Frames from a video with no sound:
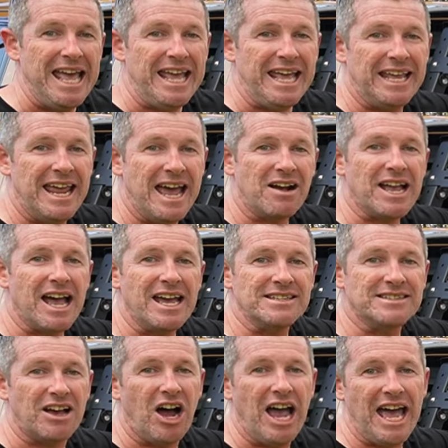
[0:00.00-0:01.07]
In our
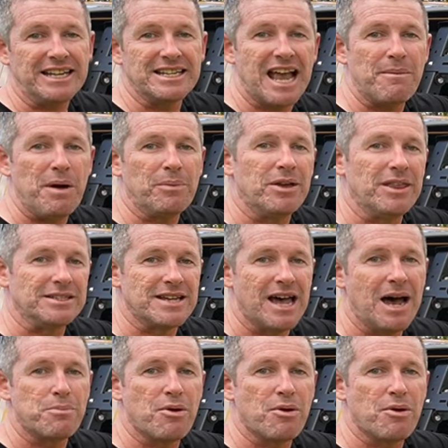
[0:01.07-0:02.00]
case, I had to come up with a tarp